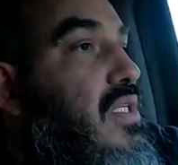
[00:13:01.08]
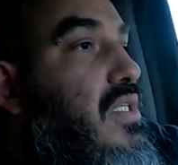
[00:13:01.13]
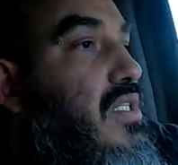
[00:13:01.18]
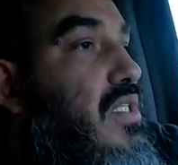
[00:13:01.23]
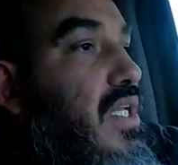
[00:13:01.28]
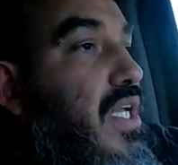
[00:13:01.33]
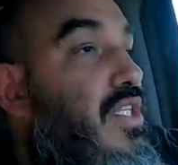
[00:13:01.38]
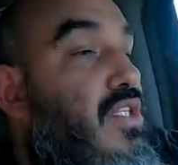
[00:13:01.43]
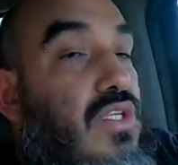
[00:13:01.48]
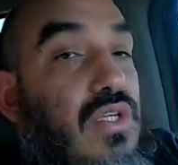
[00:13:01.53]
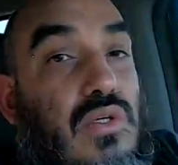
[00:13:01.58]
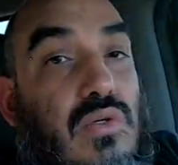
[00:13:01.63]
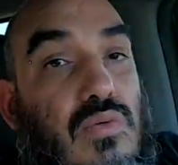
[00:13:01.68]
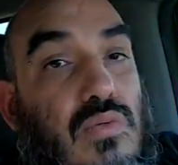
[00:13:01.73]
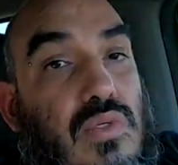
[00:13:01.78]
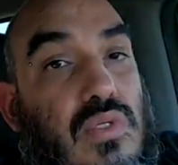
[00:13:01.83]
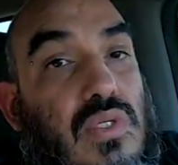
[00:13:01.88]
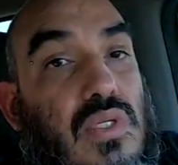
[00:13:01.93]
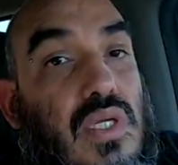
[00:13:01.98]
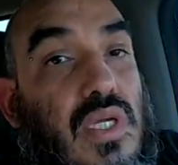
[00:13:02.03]
stay
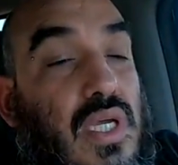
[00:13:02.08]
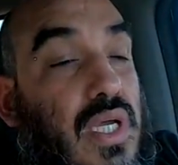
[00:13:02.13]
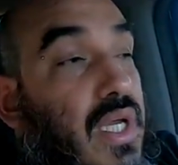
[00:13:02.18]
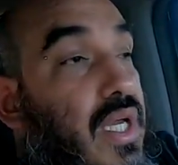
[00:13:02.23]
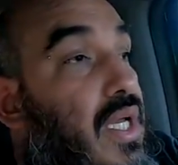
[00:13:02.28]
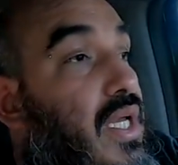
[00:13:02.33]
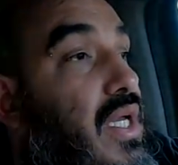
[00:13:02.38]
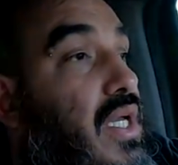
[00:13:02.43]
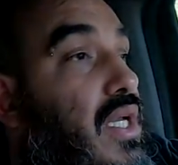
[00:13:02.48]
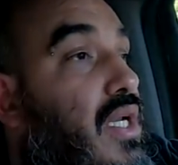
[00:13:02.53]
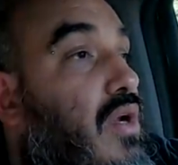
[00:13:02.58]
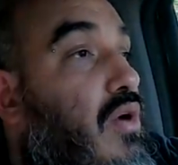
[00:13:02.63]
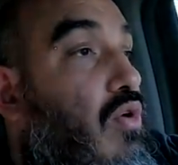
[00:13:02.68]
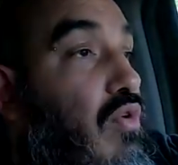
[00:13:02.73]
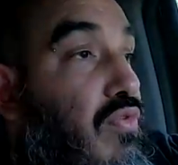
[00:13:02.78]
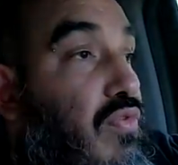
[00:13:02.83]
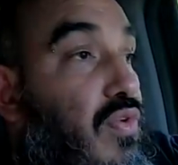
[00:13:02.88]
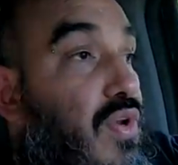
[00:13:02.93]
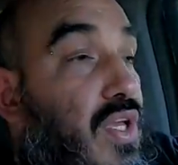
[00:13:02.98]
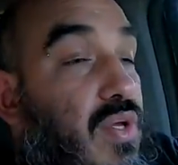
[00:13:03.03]
tuned, and
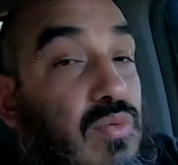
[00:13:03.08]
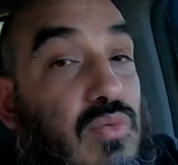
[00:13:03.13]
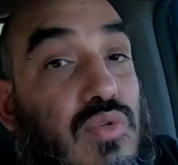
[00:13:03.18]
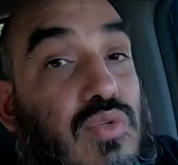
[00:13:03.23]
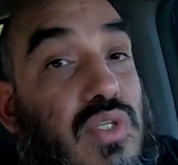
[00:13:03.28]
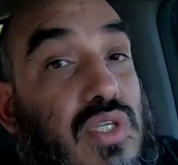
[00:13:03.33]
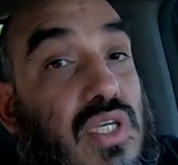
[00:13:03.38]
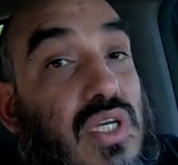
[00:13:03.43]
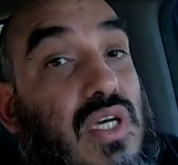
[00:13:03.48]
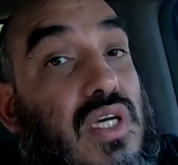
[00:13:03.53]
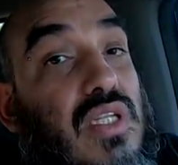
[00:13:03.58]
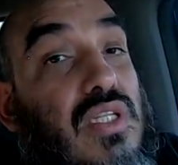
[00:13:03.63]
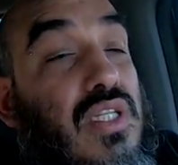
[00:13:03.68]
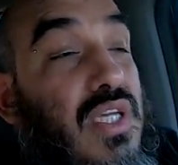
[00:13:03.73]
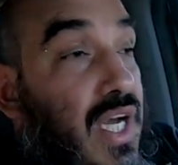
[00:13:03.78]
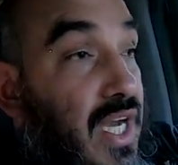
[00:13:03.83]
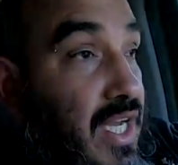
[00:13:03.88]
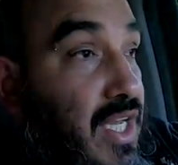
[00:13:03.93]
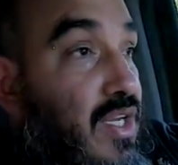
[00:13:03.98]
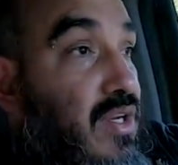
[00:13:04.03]
hopefully we'll see a
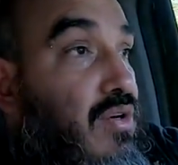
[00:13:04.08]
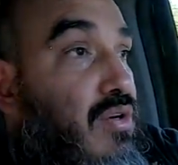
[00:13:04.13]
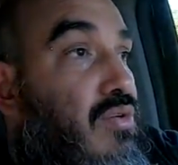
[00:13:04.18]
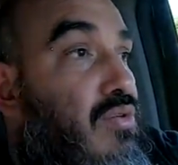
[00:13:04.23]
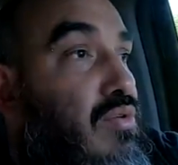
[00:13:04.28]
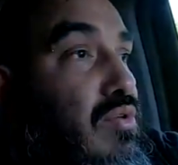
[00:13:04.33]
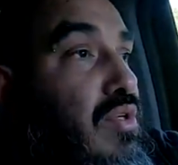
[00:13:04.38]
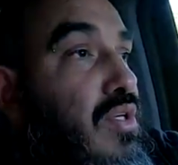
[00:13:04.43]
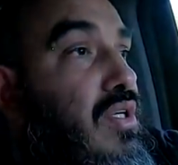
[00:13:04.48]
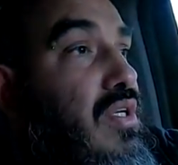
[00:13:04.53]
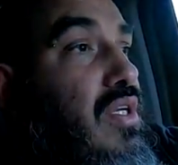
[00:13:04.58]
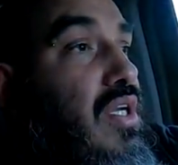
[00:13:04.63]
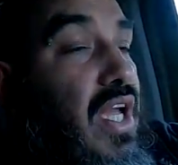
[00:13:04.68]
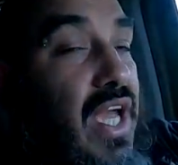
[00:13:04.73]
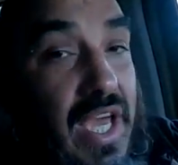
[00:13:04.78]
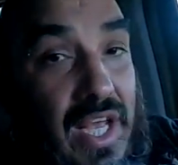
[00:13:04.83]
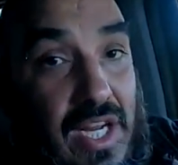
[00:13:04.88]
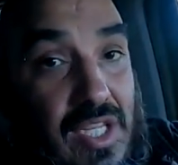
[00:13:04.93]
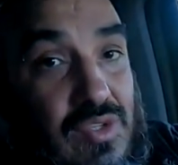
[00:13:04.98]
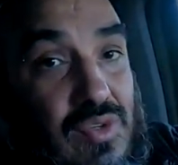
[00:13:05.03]
dyno
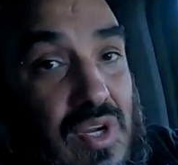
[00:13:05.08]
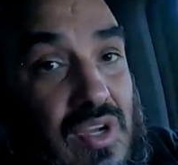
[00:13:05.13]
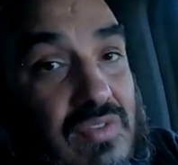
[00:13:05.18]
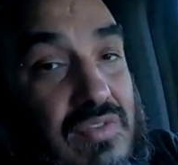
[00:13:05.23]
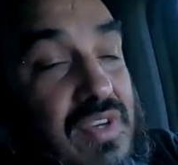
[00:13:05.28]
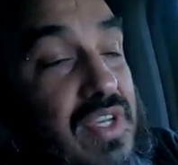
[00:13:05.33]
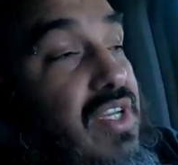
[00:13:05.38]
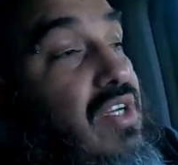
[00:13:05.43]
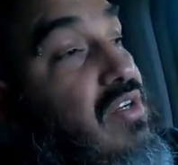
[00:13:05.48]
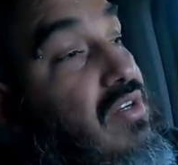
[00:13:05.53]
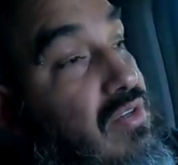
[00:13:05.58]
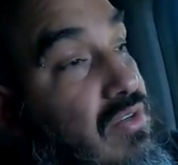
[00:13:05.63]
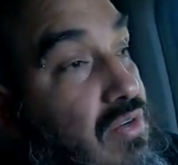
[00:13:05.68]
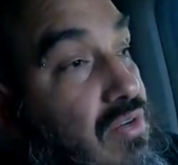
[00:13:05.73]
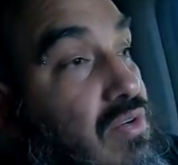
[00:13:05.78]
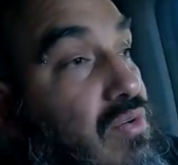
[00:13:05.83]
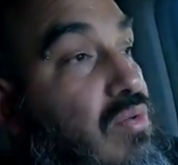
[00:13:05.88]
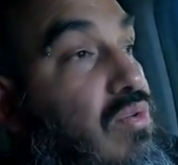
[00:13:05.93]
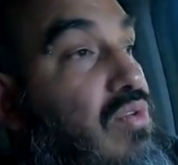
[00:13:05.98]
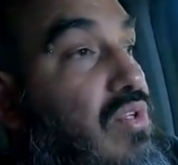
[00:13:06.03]
and a truck video
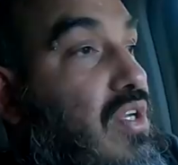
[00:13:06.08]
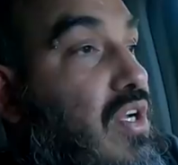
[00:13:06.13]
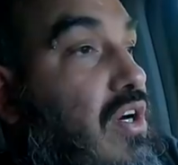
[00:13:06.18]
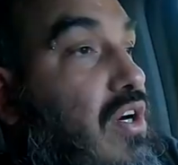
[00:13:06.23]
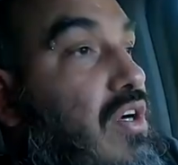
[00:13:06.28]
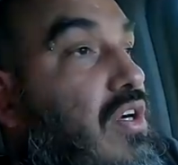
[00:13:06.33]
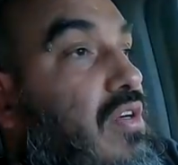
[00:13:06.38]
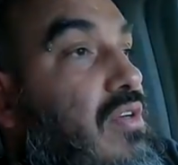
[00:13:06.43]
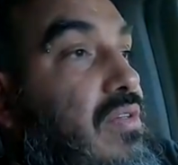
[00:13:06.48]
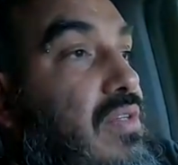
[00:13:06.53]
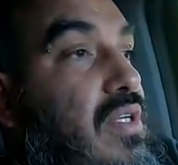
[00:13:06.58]
on Uber's car.